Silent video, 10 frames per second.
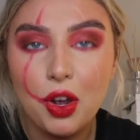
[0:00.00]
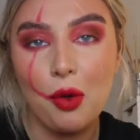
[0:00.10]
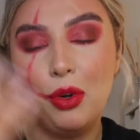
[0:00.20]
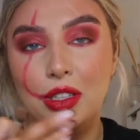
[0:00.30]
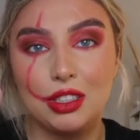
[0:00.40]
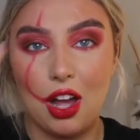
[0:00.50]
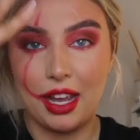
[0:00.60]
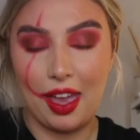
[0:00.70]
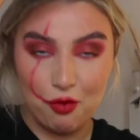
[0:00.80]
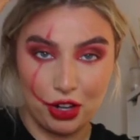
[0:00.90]
don't want to start
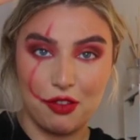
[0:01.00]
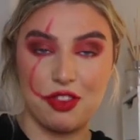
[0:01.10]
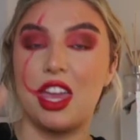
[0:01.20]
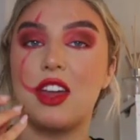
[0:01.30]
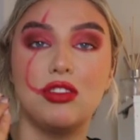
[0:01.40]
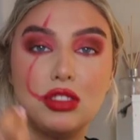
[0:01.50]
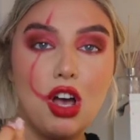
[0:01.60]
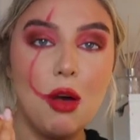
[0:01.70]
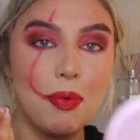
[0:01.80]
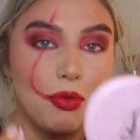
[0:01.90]
getting really thick at the
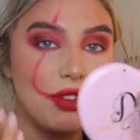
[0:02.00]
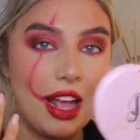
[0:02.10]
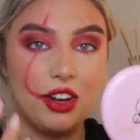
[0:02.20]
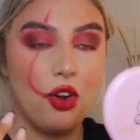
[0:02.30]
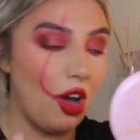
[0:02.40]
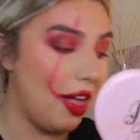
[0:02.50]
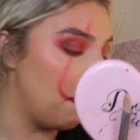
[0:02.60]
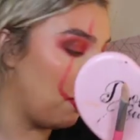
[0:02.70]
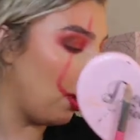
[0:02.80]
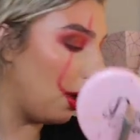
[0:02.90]
top and not at the
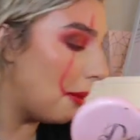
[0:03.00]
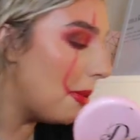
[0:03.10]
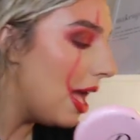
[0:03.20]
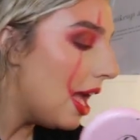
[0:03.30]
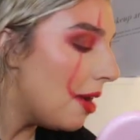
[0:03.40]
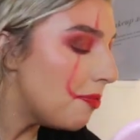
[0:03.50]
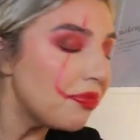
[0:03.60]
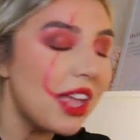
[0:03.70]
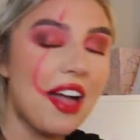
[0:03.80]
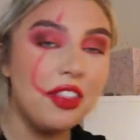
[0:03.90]
bottom.
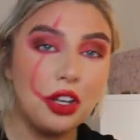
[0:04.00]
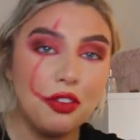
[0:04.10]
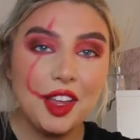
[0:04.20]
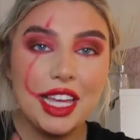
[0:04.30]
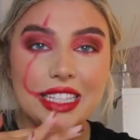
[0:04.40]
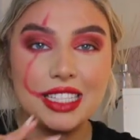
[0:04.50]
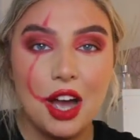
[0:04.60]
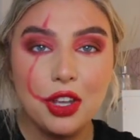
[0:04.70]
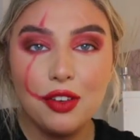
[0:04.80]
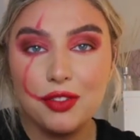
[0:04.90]
And the good thing is,
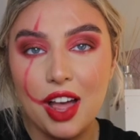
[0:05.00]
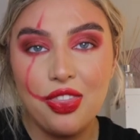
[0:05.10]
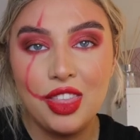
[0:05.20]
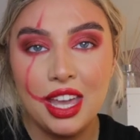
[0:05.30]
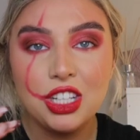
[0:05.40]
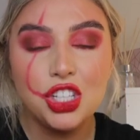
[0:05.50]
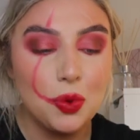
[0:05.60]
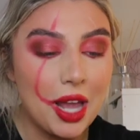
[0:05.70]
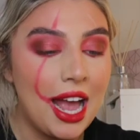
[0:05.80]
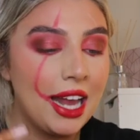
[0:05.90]
now you've done this, you
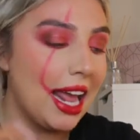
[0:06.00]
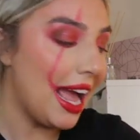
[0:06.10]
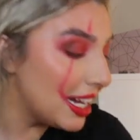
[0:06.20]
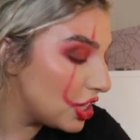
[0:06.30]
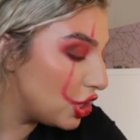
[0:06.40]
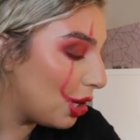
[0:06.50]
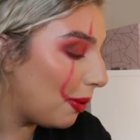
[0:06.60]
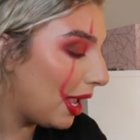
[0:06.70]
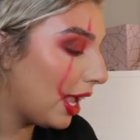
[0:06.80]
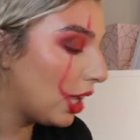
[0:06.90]
can add to
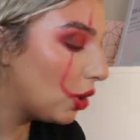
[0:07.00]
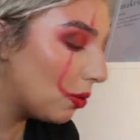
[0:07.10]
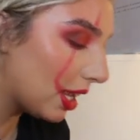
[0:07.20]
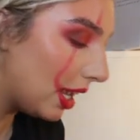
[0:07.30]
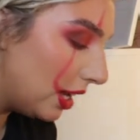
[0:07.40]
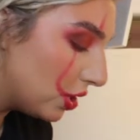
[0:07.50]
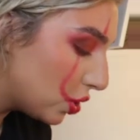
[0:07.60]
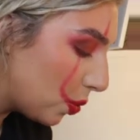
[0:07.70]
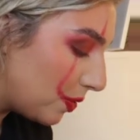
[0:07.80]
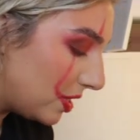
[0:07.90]
it, you can
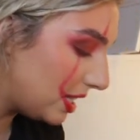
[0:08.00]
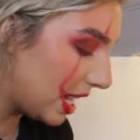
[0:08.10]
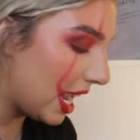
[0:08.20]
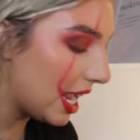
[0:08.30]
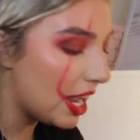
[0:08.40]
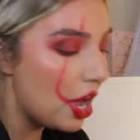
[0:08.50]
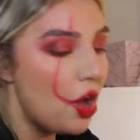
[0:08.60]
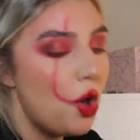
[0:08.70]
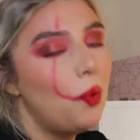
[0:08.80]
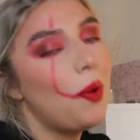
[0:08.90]
sort of see
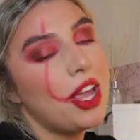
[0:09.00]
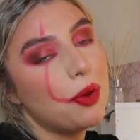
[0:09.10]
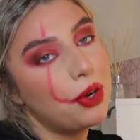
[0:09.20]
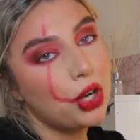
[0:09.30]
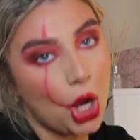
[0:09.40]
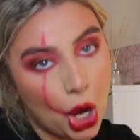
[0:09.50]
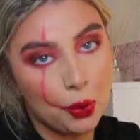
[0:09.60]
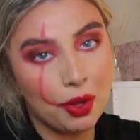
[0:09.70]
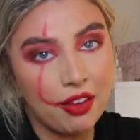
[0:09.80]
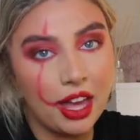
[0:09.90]
where you want to go
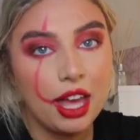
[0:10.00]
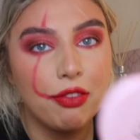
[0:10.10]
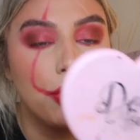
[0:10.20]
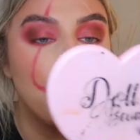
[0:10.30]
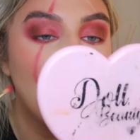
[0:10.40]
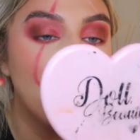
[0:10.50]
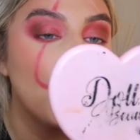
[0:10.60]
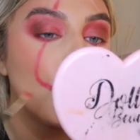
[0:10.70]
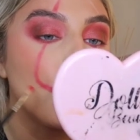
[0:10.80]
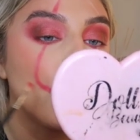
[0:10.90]
with it, if you want
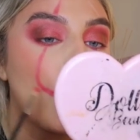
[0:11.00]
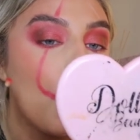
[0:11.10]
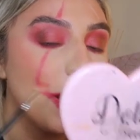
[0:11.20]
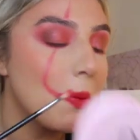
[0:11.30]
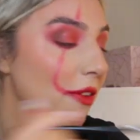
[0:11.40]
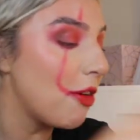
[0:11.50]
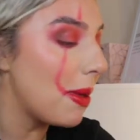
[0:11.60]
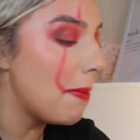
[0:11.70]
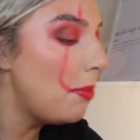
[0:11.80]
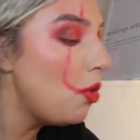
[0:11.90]
to go in with a
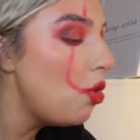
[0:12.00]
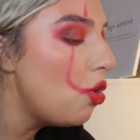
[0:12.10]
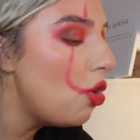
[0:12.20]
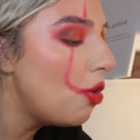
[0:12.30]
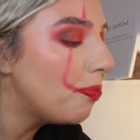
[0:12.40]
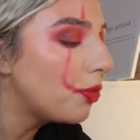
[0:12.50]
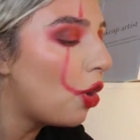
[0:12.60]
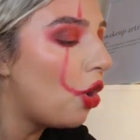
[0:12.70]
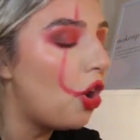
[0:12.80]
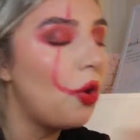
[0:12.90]
bit more
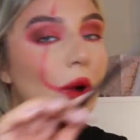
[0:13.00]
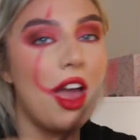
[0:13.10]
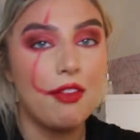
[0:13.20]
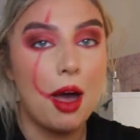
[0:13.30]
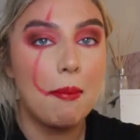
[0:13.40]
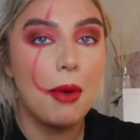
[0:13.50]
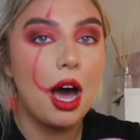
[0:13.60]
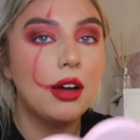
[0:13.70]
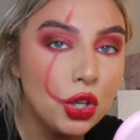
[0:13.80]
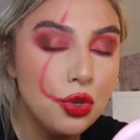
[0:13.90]
or whatever.
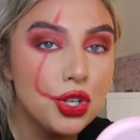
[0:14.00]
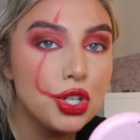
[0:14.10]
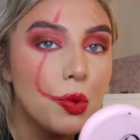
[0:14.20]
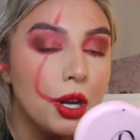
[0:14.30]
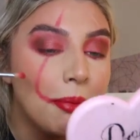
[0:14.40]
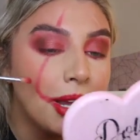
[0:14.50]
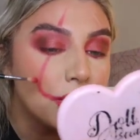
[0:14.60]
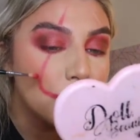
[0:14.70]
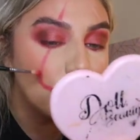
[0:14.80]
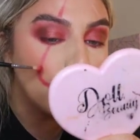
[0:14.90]
But you just want to make
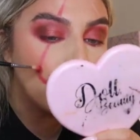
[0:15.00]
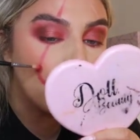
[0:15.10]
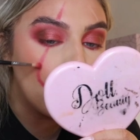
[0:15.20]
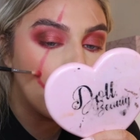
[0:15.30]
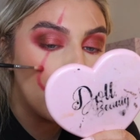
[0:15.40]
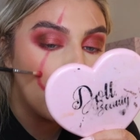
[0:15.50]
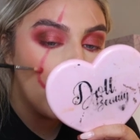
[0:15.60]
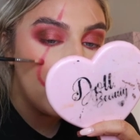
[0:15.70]
sure that you've got the